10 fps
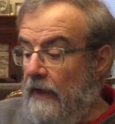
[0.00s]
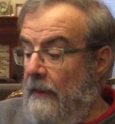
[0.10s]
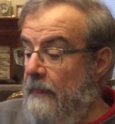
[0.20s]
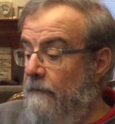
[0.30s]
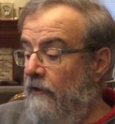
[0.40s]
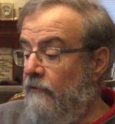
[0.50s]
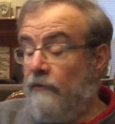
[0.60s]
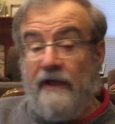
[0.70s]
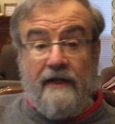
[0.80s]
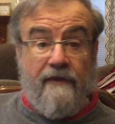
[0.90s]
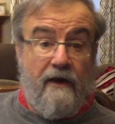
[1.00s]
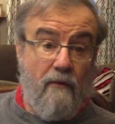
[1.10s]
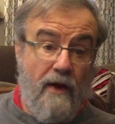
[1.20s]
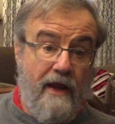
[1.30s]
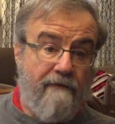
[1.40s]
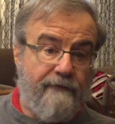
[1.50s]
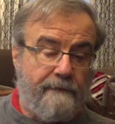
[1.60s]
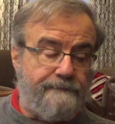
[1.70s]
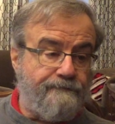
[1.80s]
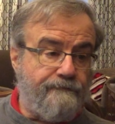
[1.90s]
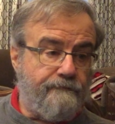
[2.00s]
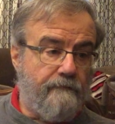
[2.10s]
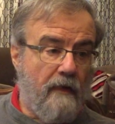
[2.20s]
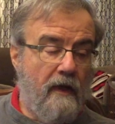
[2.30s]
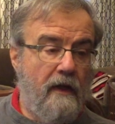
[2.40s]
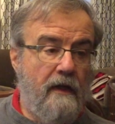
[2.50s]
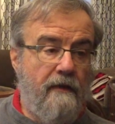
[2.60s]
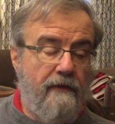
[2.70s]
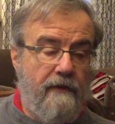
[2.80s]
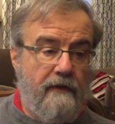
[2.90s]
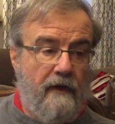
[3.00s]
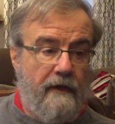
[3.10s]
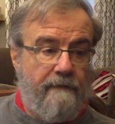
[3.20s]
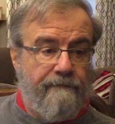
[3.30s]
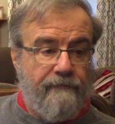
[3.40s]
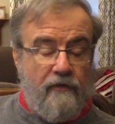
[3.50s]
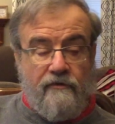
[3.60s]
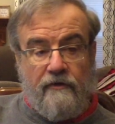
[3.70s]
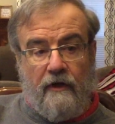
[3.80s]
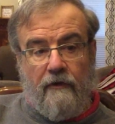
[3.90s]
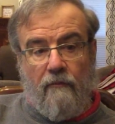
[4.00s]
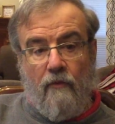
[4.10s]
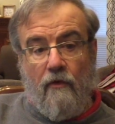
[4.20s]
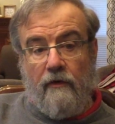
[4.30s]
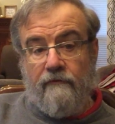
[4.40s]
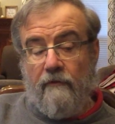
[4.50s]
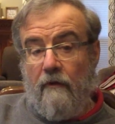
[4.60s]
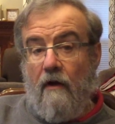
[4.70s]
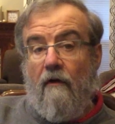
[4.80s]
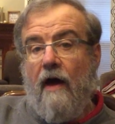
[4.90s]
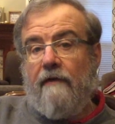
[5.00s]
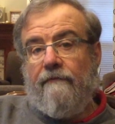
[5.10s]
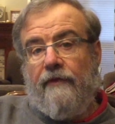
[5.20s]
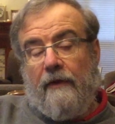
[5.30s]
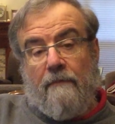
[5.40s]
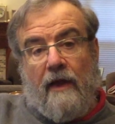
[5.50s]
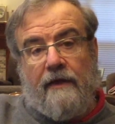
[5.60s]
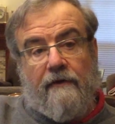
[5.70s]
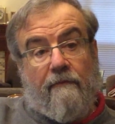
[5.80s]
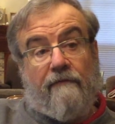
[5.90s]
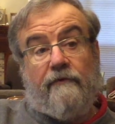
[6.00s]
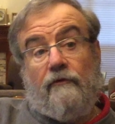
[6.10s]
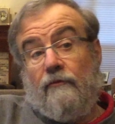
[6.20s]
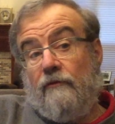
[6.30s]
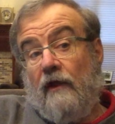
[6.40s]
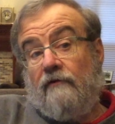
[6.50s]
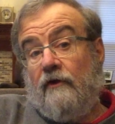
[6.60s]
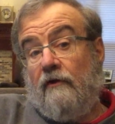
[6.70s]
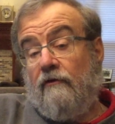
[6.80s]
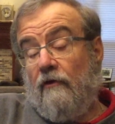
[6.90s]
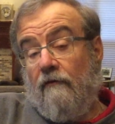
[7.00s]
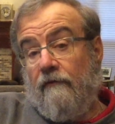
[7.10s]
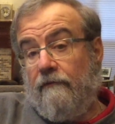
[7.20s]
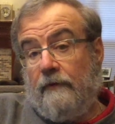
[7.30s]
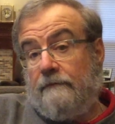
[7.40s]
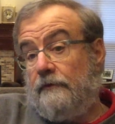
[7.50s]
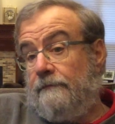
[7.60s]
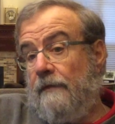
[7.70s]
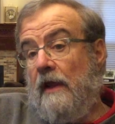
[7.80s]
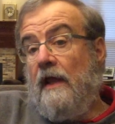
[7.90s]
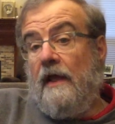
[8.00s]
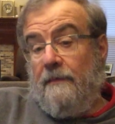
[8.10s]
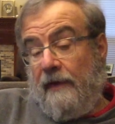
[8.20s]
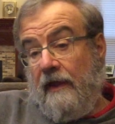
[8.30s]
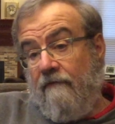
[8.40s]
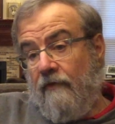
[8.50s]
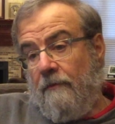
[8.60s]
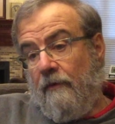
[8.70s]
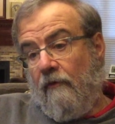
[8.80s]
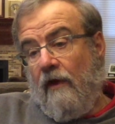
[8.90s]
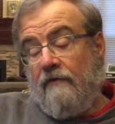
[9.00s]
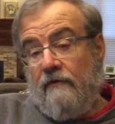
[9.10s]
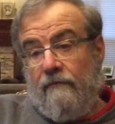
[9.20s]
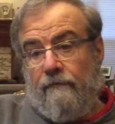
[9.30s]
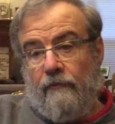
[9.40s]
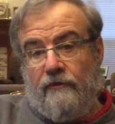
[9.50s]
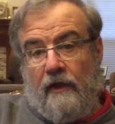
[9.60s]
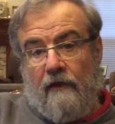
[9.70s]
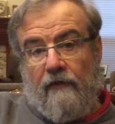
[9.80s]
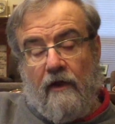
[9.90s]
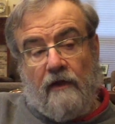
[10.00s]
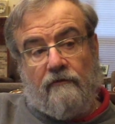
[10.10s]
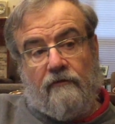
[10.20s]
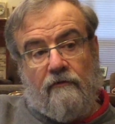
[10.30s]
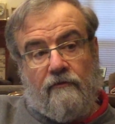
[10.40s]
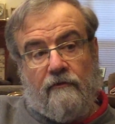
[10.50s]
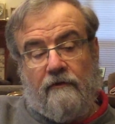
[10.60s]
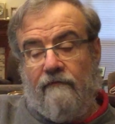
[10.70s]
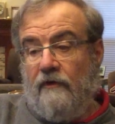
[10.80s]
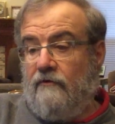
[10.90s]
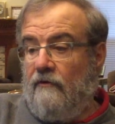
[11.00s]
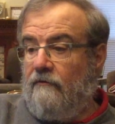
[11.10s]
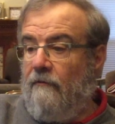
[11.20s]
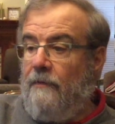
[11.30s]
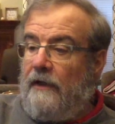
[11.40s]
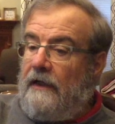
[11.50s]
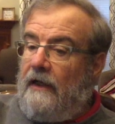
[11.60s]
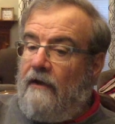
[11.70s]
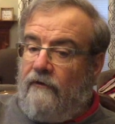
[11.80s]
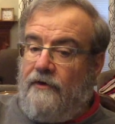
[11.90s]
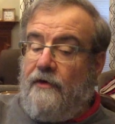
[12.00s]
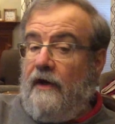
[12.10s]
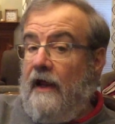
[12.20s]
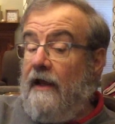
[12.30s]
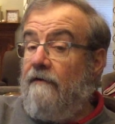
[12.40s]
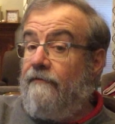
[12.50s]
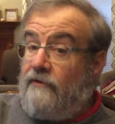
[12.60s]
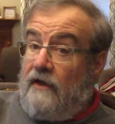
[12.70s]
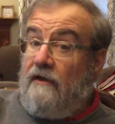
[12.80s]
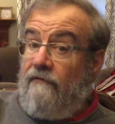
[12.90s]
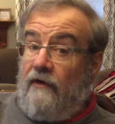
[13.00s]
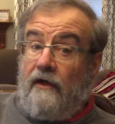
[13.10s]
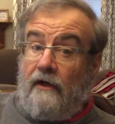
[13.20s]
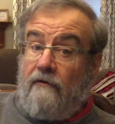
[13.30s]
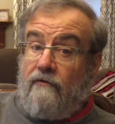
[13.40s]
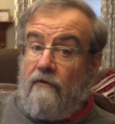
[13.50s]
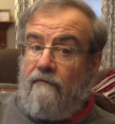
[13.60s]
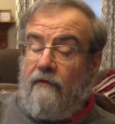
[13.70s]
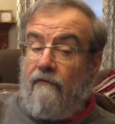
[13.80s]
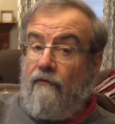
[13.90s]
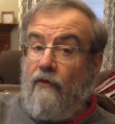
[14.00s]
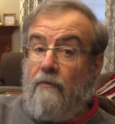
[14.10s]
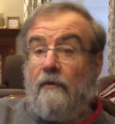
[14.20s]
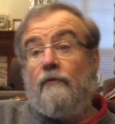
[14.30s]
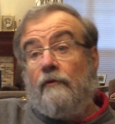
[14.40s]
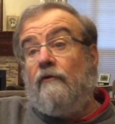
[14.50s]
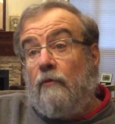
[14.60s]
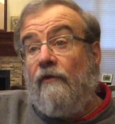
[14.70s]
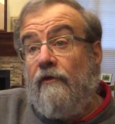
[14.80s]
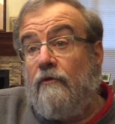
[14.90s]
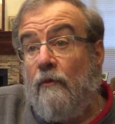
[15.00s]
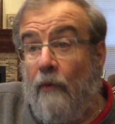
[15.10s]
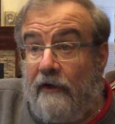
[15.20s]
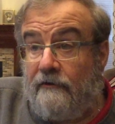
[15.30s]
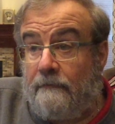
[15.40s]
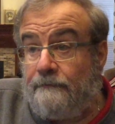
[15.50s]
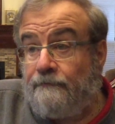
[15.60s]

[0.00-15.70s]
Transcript: And the British were taking that away after the French and Indian War, and so a lot of the thing behind our revolution was actually a conservative one. So it became very progressive once again in the Constitutional Convention and stuff. But so you could have significant conservative reform movements, which is what this one was.